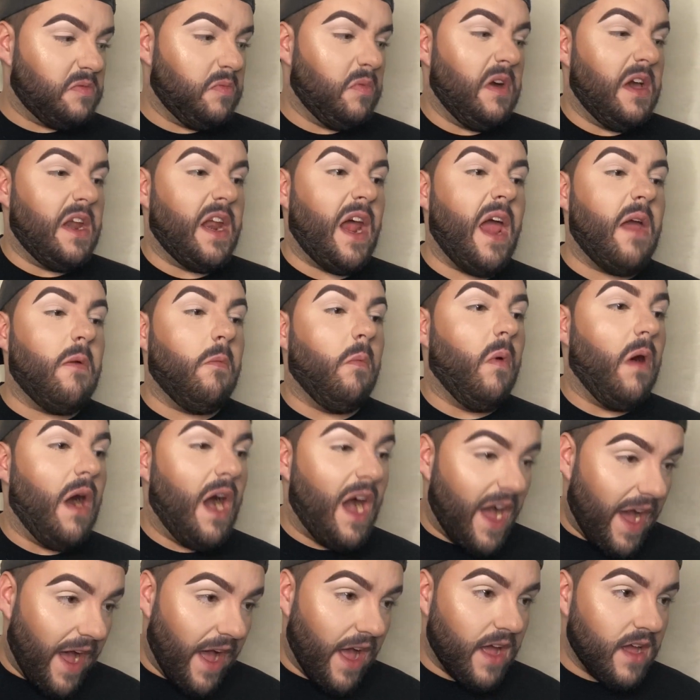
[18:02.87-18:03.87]
what I
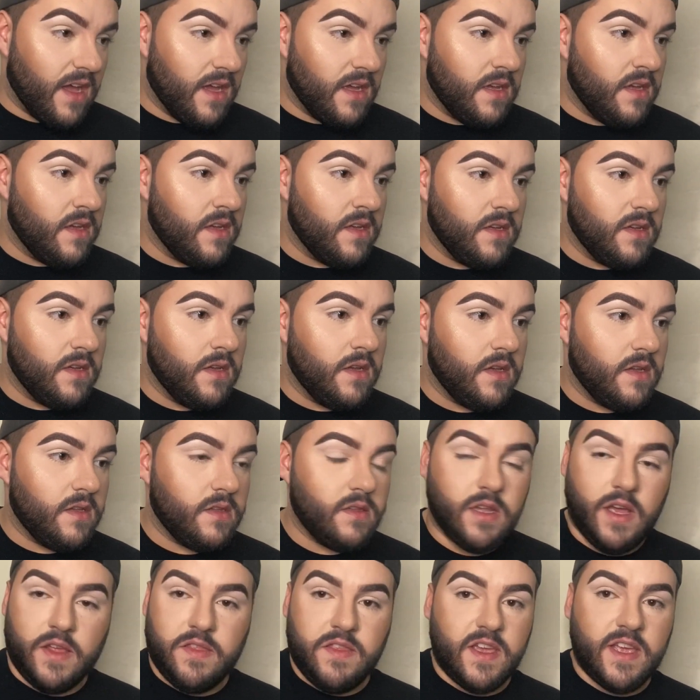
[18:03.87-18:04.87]
want.
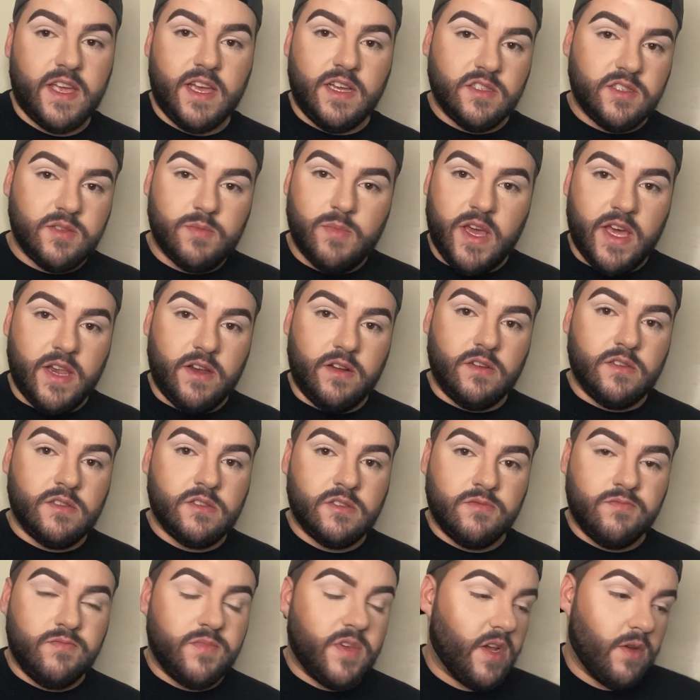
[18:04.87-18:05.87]
Nothing else matters.
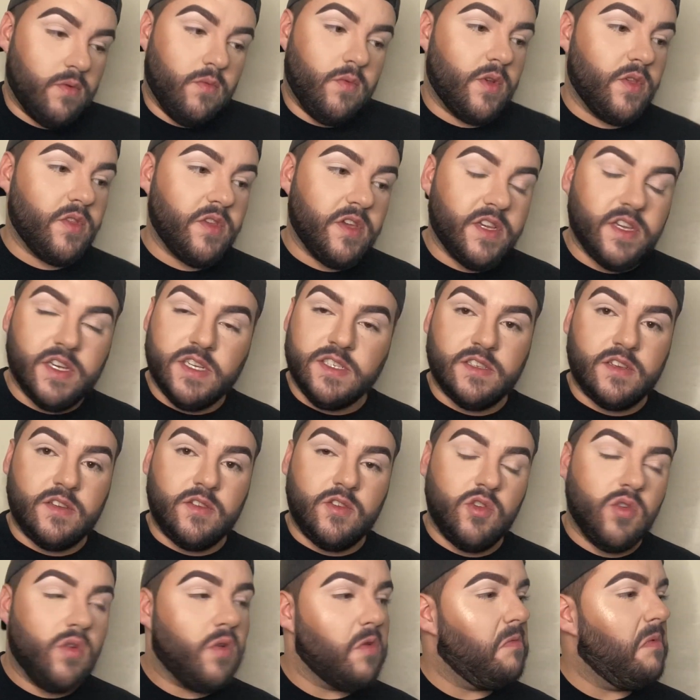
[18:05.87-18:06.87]
It really doesn't.
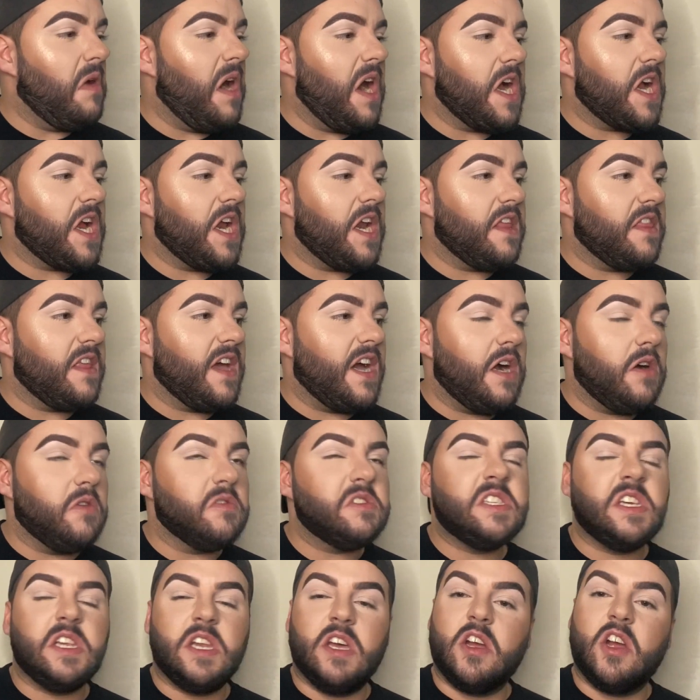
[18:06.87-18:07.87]
You could walk out of the
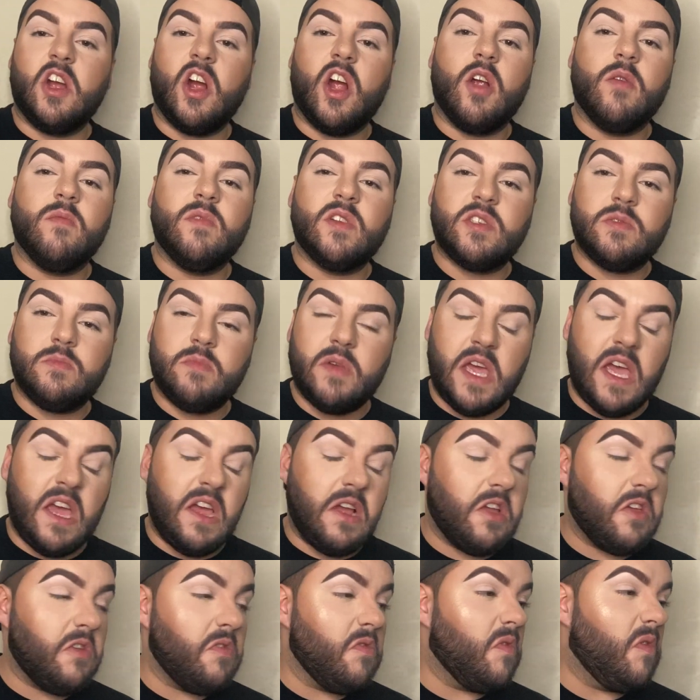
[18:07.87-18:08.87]
house in a garbage bag.
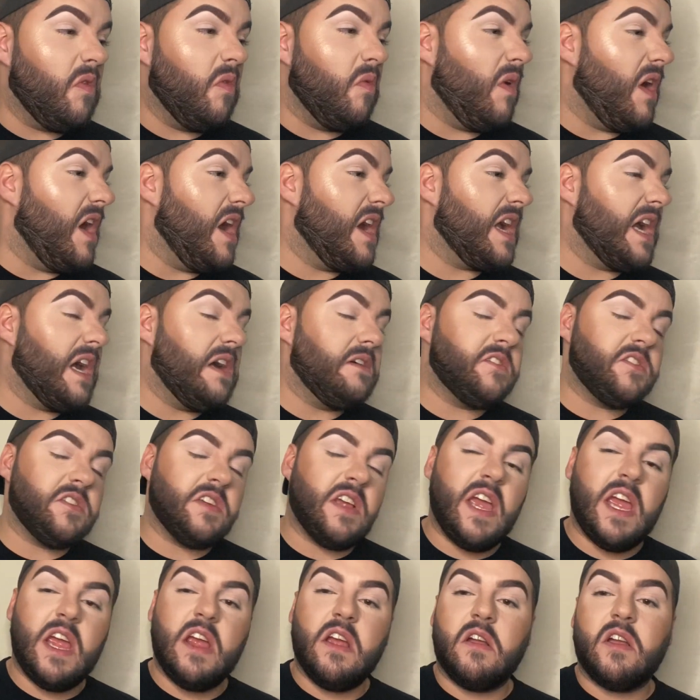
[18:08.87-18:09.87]
You could walk out, your
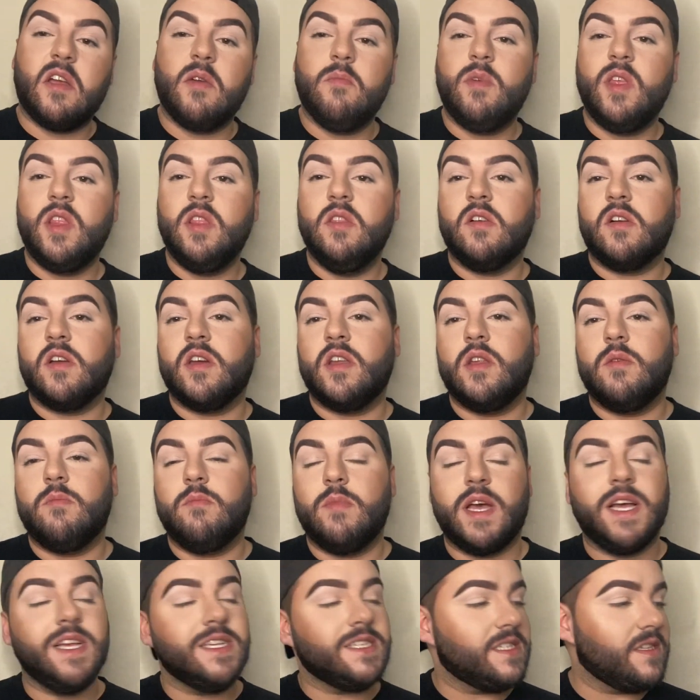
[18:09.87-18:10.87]
hair can be looking a
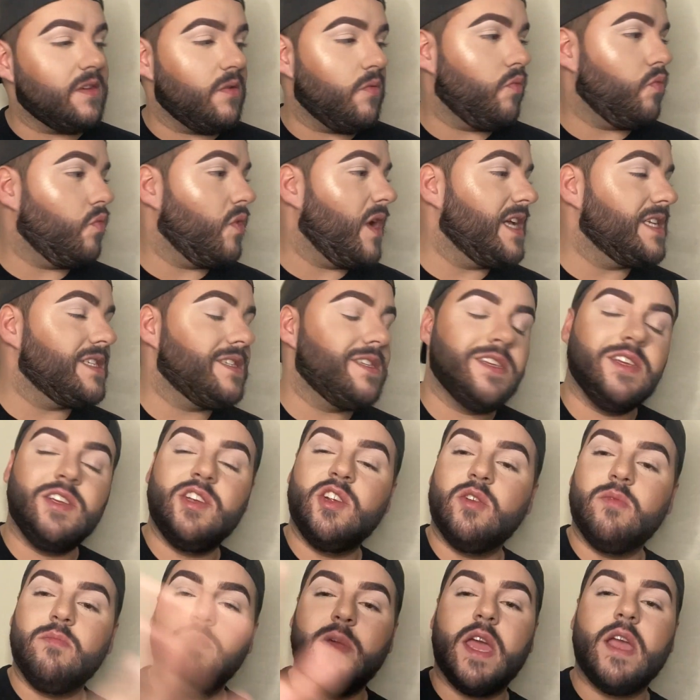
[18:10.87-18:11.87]
mess. The rest of
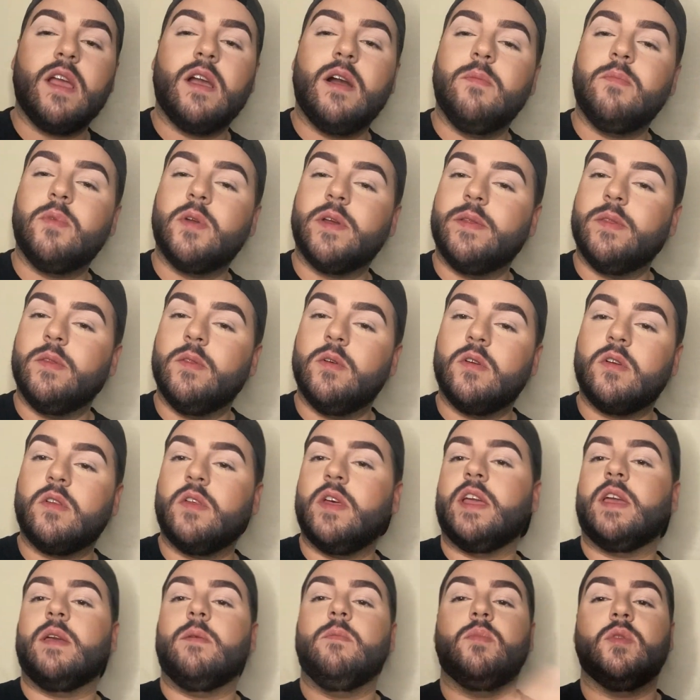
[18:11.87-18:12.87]
your makeup can look
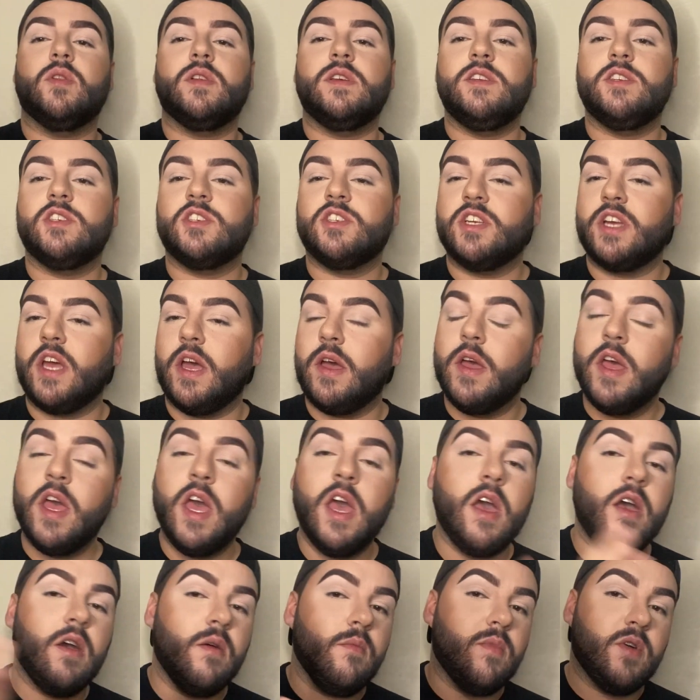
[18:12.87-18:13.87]
like complete shit.
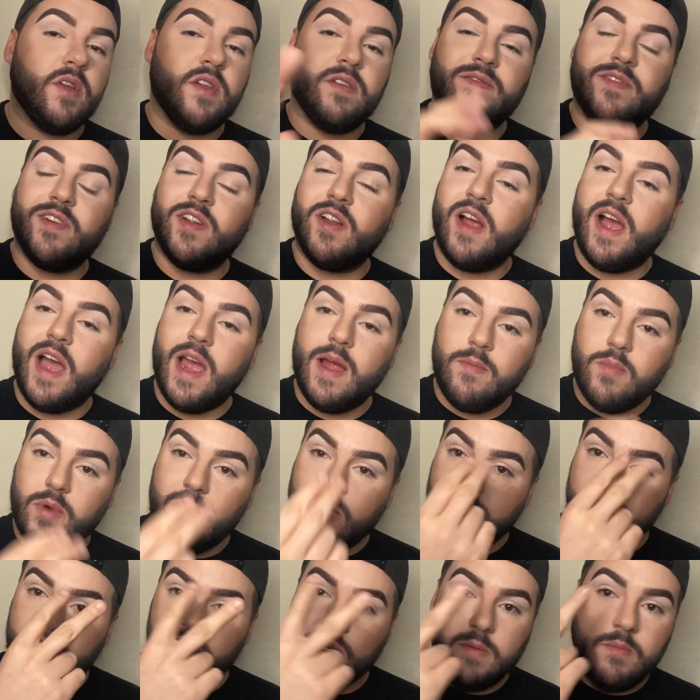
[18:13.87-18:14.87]
But if your
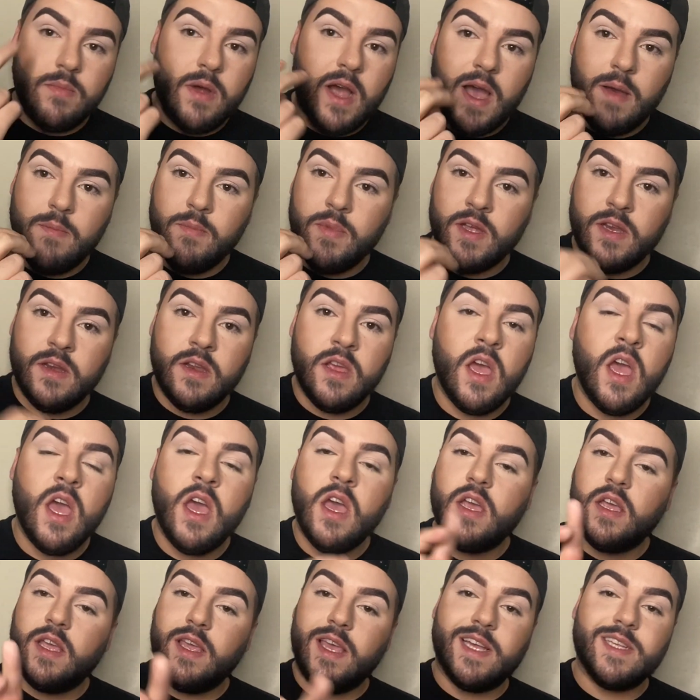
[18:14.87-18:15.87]
eyebrows are popping,
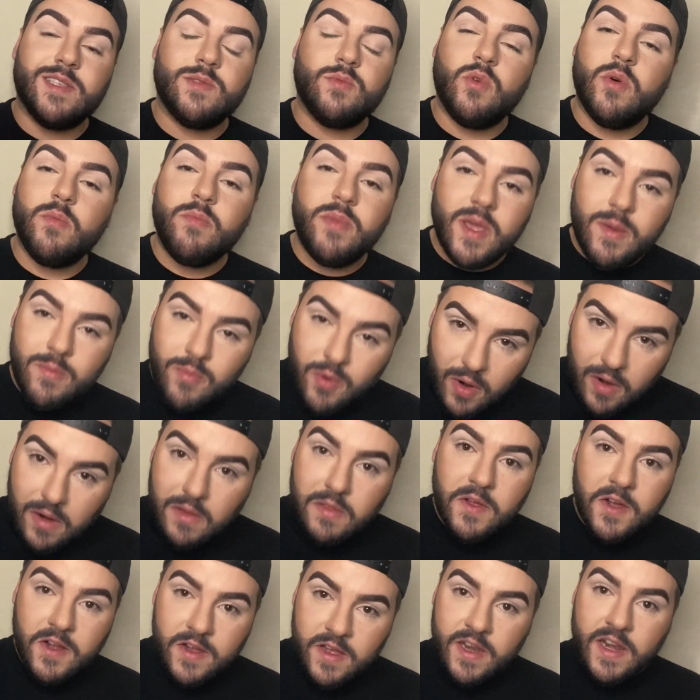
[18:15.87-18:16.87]
guess what people are
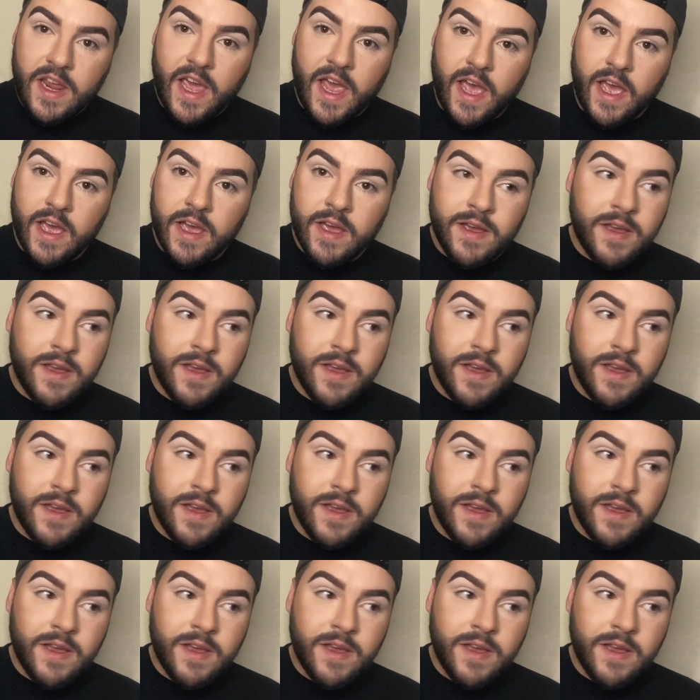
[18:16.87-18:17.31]
looking at?